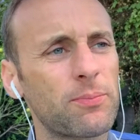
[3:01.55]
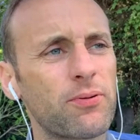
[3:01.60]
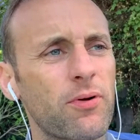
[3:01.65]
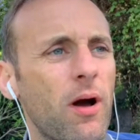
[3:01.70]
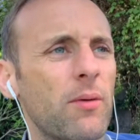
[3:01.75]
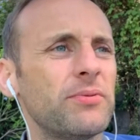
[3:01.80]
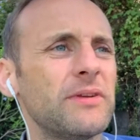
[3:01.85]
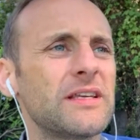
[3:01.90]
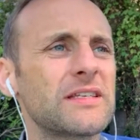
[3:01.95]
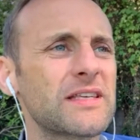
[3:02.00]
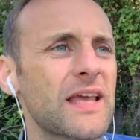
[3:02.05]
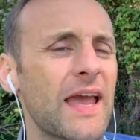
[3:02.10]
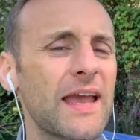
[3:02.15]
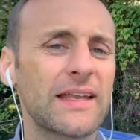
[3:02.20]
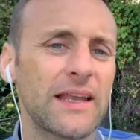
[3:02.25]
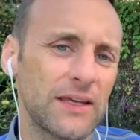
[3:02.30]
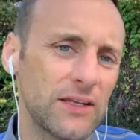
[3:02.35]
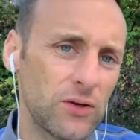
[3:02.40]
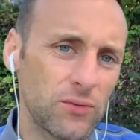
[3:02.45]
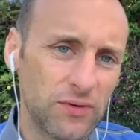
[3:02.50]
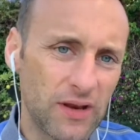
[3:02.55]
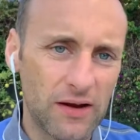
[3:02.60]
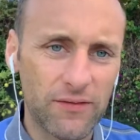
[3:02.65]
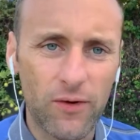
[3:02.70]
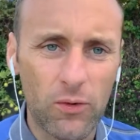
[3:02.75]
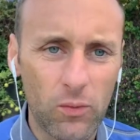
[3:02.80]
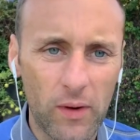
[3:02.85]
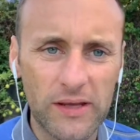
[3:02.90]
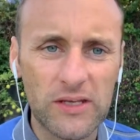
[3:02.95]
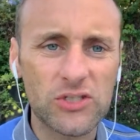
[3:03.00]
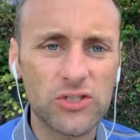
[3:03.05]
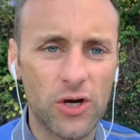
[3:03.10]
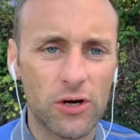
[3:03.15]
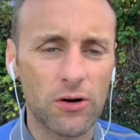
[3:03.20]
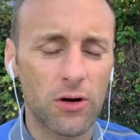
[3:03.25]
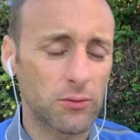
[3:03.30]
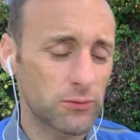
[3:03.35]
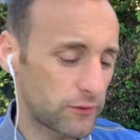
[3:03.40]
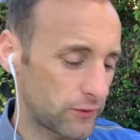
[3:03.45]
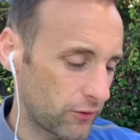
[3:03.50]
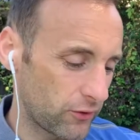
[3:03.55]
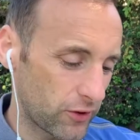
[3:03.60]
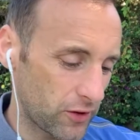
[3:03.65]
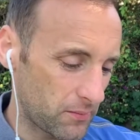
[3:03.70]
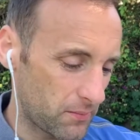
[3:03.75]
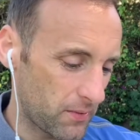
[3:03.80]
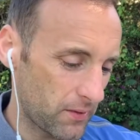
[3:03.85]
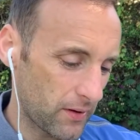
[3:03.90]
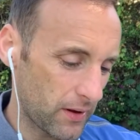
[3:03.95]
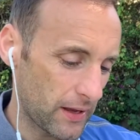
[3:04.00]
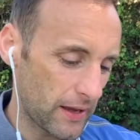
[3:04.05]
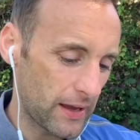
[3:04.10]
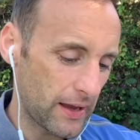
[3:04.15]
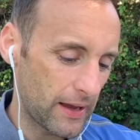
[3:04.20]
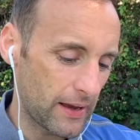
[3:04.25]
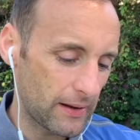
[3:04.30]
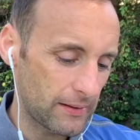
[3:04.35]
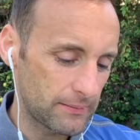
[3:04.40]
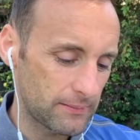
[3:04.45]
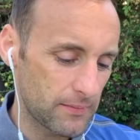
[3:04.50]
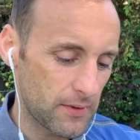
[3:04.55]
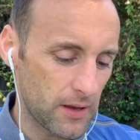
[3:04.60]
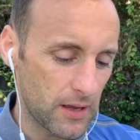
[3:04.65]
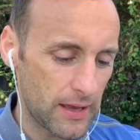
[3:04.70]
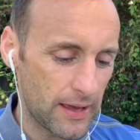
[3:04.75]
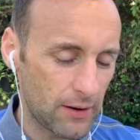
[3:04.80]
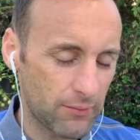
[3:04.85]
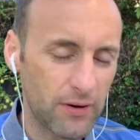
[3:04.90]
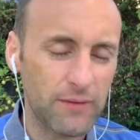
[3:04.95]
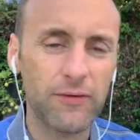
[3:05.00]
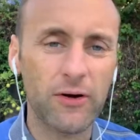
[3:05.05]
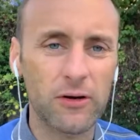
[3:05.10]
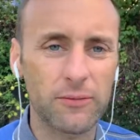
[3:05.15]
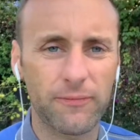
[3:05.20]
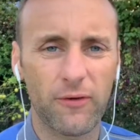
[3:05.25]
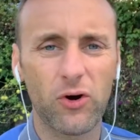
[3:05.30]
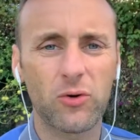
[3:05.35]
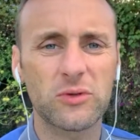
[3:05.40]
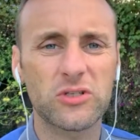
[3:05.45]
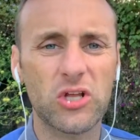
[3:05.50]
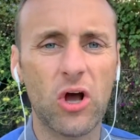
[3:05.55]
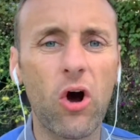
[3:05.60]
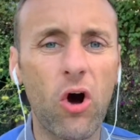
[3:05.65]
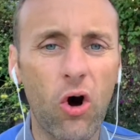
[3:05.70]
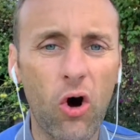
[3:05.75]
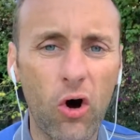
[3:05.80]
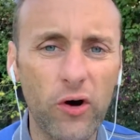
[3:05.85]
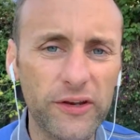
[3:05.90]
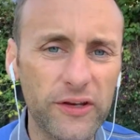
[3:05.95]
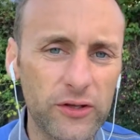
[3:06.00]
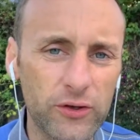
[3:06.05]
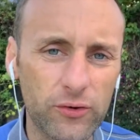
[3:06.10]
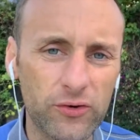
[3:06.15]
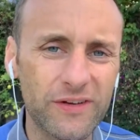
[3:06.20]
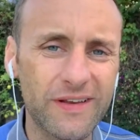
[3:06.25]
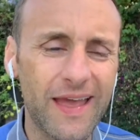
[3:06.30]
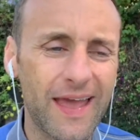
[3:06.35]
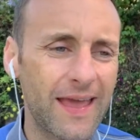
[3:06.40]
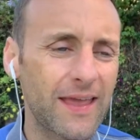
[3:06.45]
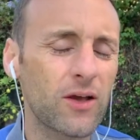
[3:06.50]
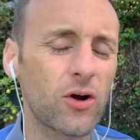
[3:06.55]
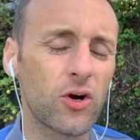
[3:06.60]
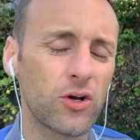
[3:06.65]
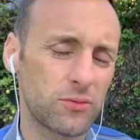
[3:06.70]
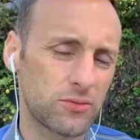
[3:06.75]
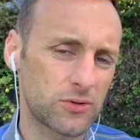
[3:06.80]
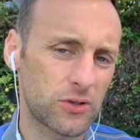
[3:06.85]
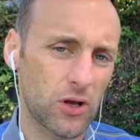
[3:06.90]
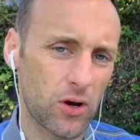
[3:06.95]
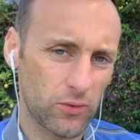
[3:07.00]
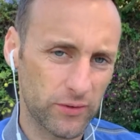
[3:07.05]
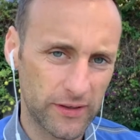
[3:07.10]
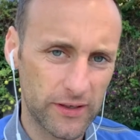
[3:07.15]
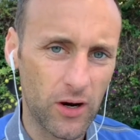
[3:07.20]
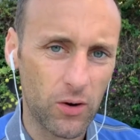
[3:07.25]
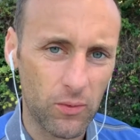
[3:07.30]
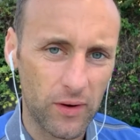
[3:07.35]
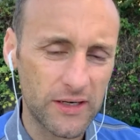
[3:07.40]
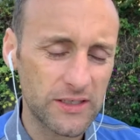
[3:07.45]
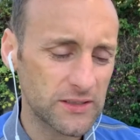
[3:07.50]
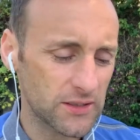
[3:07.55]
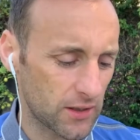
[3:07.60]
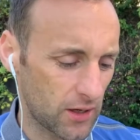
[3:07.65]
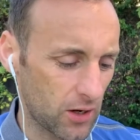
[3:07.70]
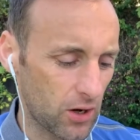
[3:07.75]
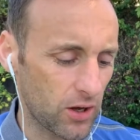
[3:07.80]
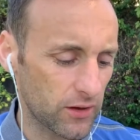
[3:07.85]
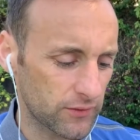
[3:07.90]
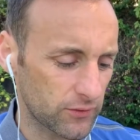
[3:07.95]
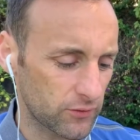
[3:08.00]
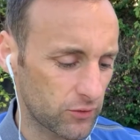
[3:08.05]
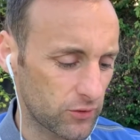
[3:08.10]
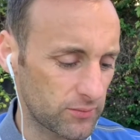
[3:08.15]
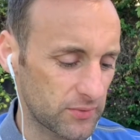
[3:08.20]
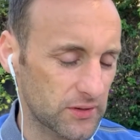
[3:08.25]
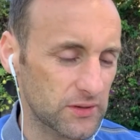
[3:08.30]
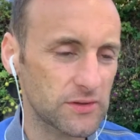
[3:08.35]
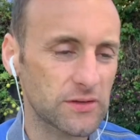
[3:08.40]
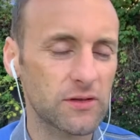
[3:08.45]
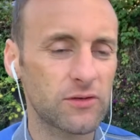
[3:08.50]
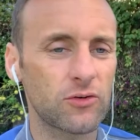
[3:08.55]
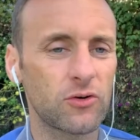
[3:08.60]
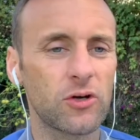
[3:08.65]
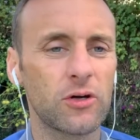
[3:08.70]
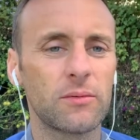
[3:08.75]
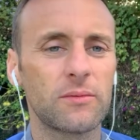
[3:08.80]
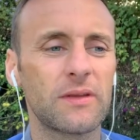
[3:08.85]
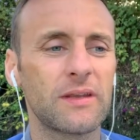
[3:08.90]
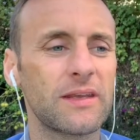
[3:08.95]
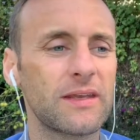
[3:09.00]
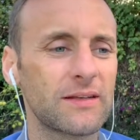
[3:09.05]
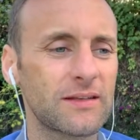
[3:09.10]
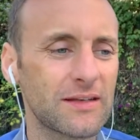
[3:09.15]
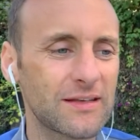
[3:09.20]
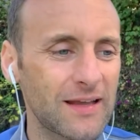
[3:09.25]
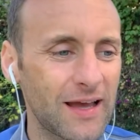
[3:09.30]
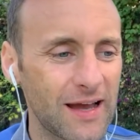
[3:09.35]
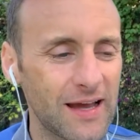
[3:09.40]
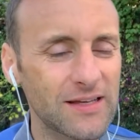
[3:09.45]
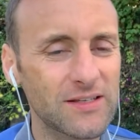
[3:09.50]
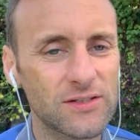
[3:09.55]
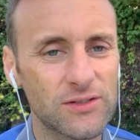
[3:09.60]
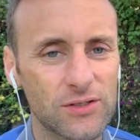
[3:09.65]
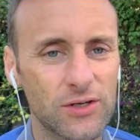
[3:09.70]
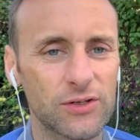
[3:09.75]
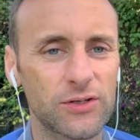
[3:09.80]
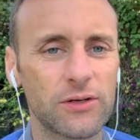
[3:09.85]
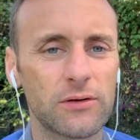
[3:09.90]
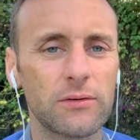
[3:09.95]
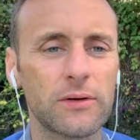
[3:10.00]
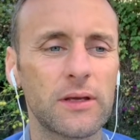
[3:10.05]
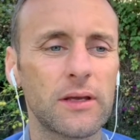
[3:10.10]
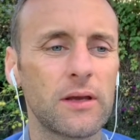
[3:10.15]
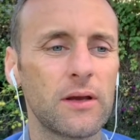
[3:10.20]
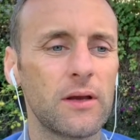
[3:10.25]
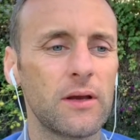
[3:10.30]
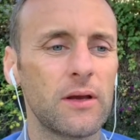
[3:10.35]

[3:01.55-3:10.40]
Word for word: probably say that you never waste your own time. However, if I was to audit your day, I would know that you're wasting a lot of time, because the tasks you're doing